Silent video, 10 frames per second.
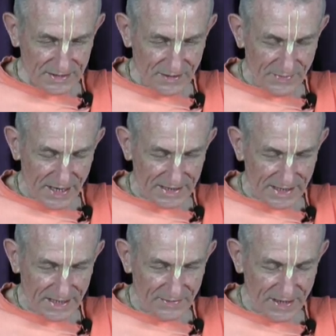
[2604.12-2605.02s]
So
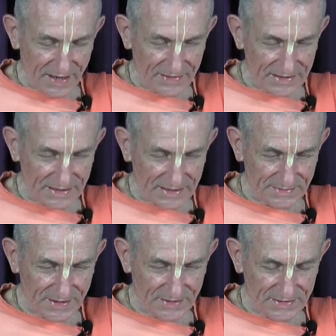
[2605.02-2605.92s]
practically we have this
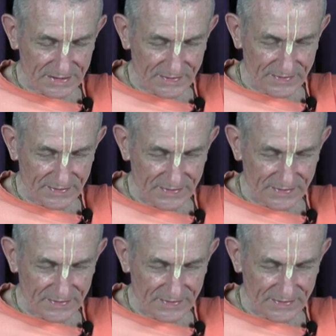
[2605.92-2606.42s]
experience of